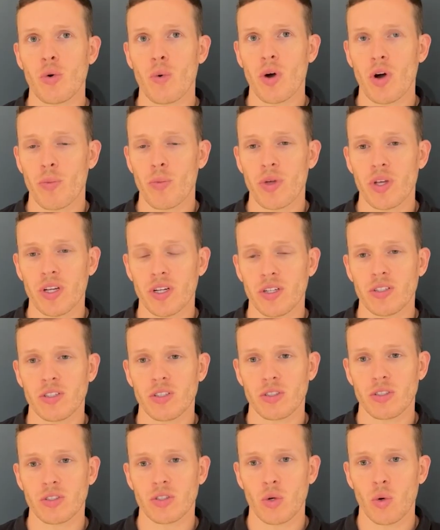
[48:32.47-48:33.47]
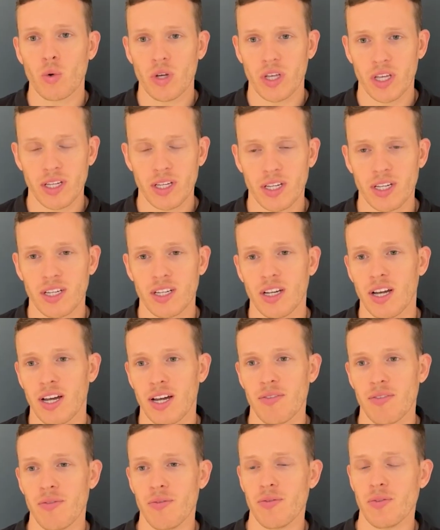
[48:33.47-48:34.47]
wellbeing toolkit.
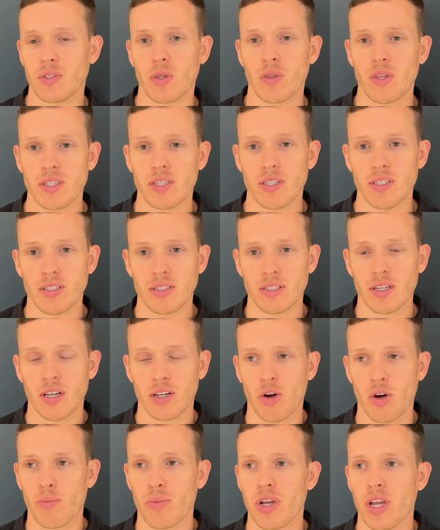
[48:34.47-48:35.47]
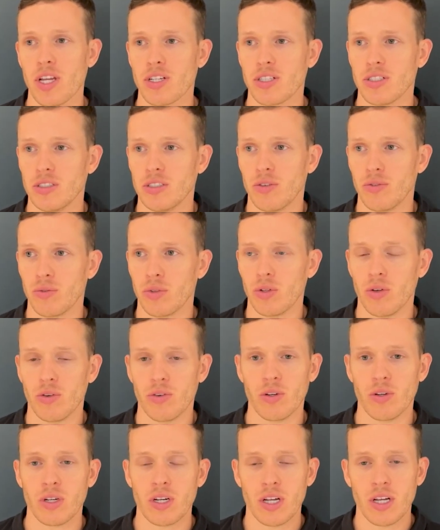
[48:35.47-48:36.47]
So this is a combination of
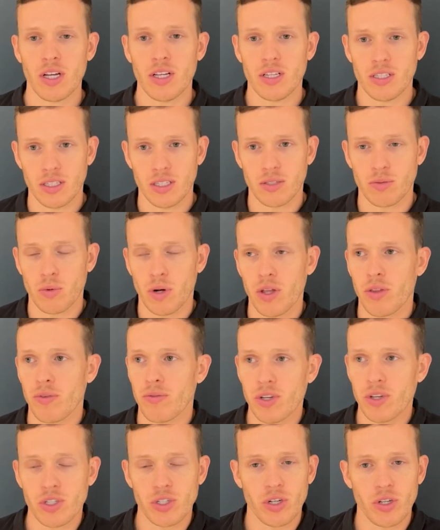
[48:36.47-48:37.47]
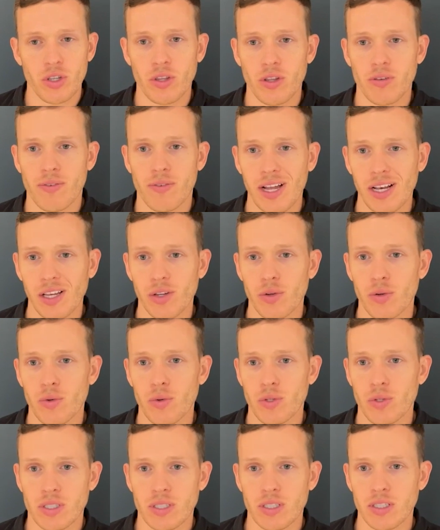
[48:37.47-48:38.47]
the vision, the
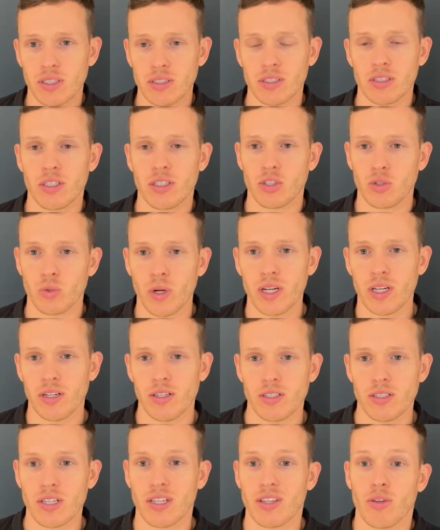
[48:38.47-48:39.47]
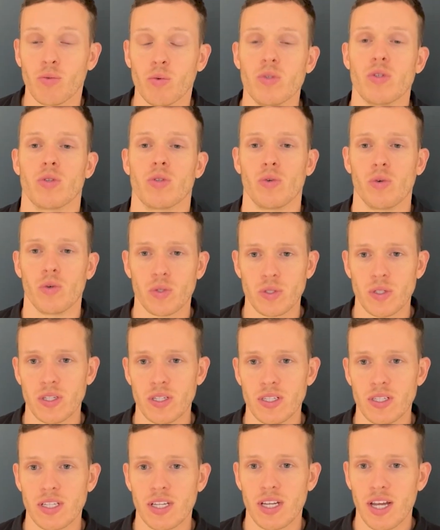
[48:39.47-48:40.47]
values, the triggers and the
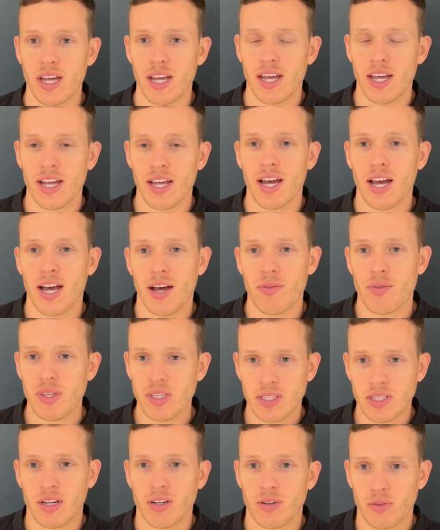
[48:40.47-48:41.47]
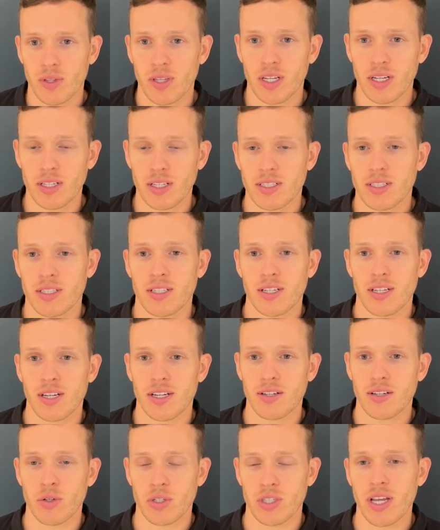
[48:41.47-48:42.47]
resources, these kind of things,
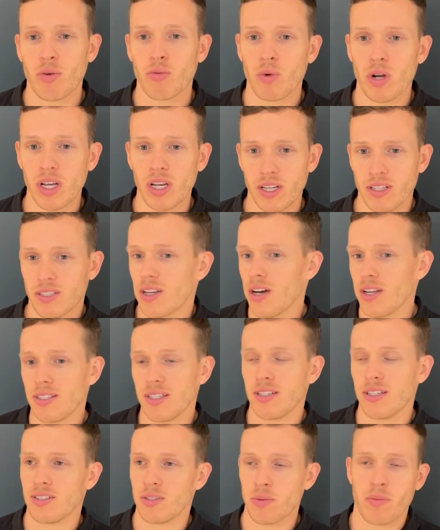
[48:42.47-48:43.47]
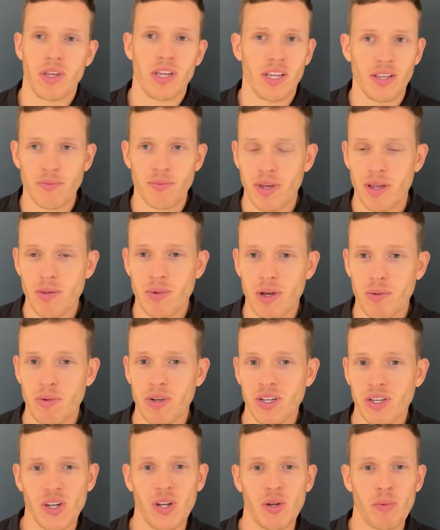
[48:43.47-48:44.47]
which sound really exciting to me. Maybe I'm a
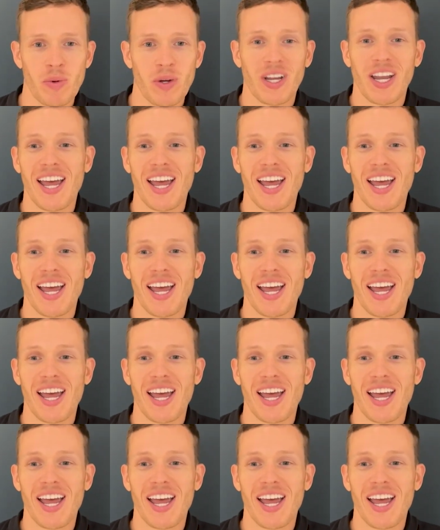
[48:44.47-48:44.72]
nerd, but